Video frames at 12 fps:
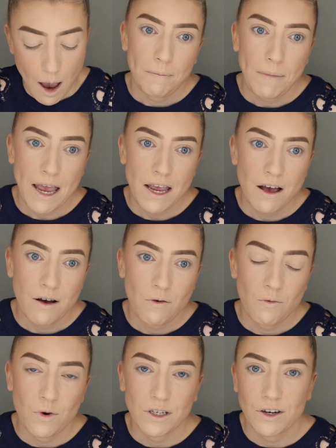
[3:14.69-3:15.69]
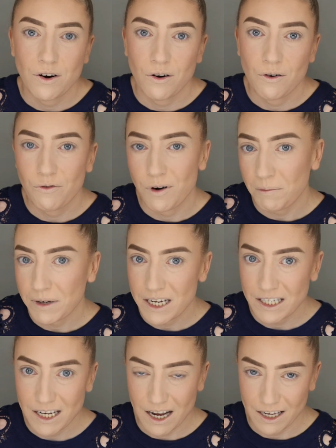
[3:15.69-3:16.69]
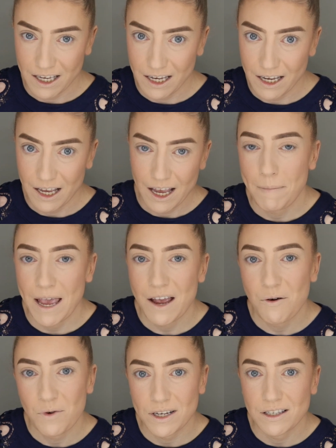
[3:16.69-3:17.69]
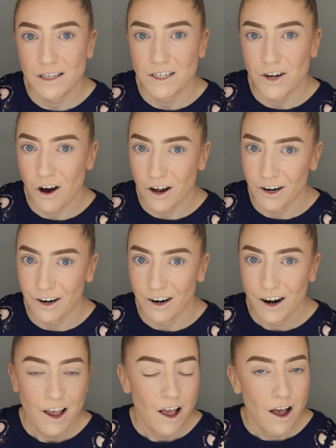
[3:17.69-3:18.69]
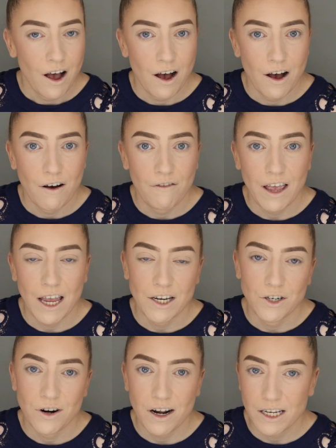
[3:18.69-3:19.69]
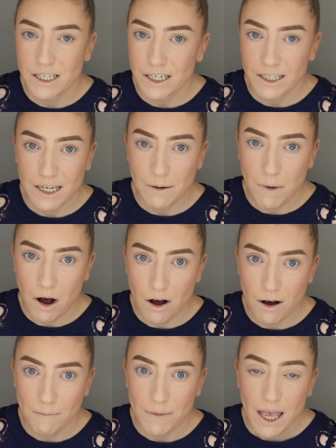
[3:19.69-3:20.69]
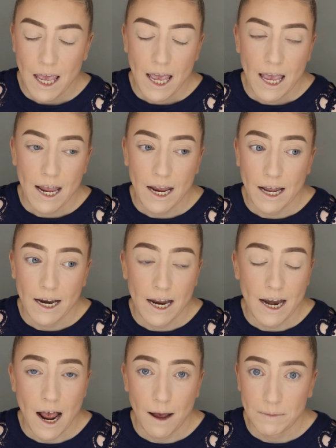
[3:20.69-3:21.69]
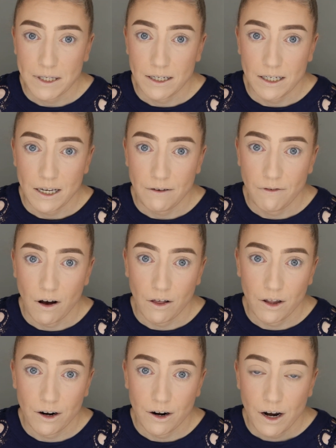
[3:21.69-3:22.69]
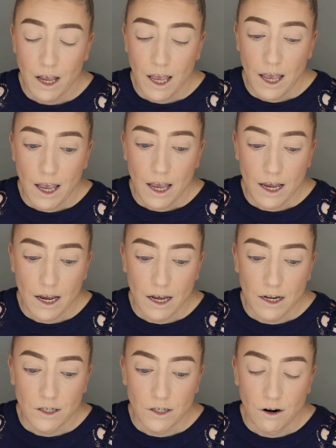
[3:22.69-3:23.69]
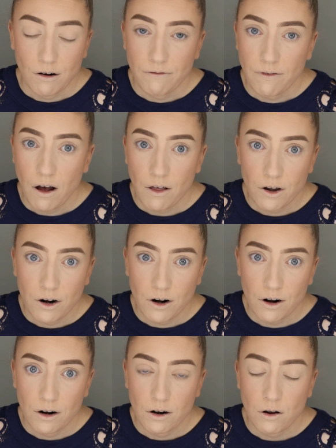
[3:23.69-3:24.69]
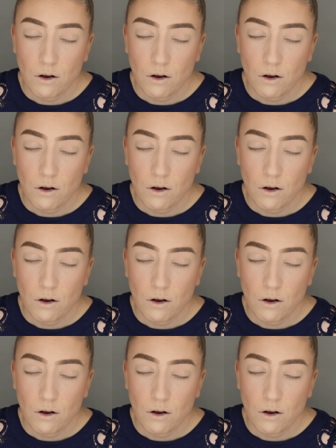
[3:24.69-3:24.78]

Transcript: Bea was a girl from Kentucky. Bea was the daughter of a drug-addicted mom and an absentee father, and her father